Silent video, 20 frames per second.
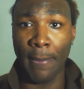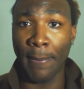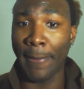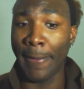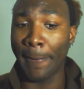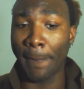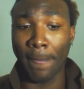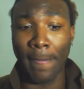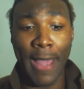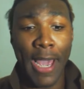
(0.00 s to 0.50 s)
I
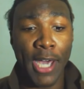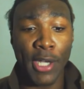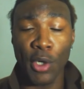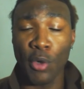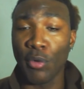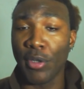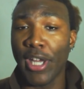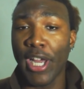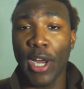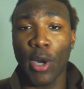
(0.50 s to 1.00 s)
mean, I
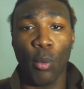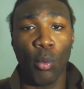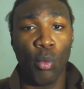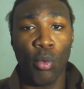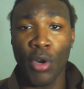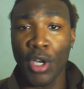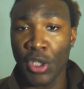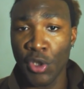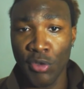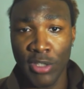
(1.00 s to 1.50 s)
don't care
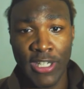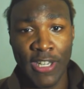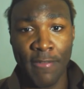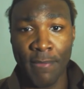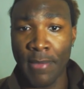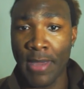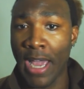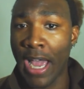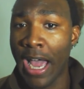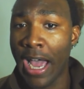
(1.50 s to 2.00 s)
what you
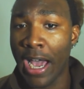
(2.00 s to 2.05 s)
give me.